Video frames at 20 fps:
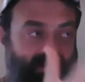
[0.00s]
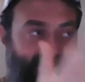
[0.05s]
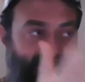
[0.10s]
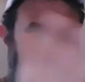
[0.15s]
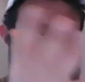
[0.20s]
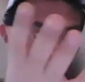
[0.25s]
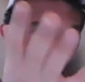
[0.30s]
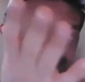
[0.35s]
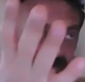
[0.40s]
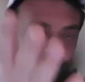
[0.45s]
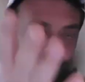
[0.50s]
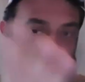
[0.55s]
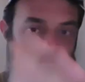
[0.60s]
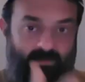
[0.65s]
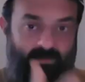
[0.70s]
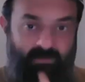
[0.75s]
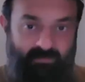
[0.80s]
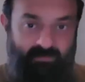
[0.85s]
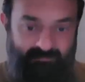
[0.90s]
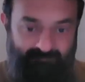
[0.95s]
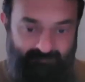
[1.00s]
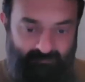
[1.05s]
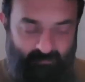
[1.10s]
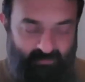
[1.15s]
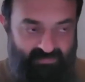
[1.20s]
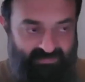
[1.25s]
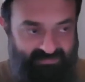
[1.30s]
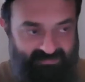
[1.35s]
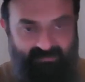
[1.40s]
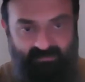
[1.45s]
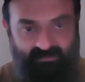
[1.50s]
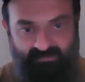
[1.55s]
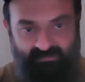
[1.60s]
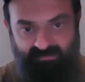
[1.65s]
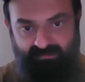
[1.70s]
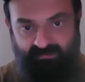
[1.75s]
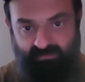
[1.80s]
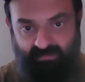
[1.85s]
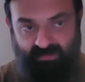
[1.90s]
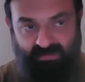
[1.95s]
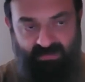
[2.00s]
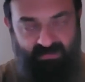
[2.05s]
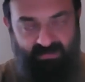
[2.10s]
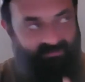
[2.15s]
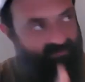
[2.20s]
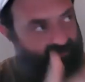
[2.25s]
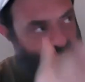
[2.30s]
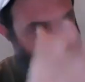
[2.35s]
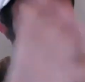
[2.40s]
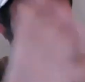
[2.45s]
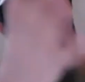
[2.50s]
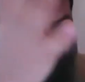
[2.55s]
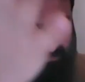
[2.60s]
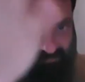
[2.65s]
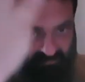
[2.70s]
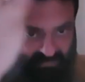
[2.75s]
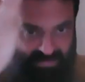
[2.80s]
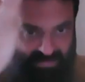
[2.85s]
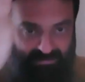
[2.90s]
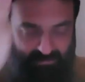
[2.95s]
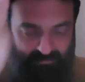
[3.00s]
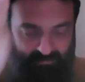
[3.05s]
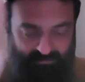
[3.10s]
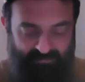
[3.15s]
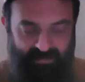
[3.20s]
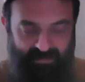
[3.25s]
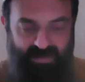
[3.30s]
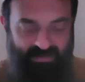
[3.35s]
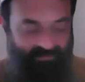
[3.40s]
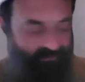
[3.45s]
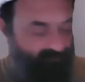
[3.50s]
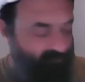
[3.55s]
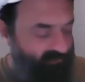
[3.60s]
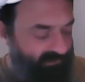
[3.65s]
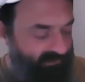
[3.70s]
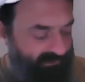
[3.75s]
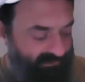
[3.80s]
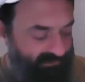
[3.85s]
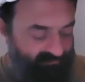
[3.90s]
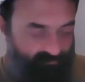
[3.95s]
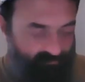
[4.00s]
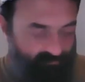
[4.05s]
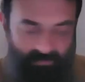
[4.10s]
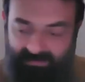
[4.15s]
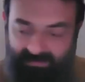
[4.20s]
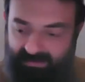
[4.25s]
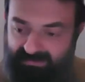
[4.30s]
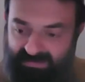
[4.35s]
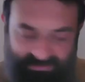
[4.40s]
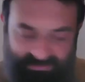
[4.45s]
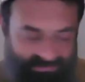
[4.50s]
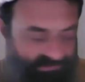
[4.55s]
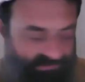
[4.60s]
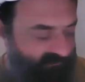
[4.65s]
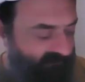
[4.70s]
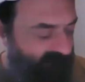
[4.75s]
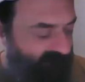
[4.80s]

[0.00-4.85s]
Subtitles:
as a, you know, with tears in your eyes, and you would say thank you to God, you know, like as a recognition,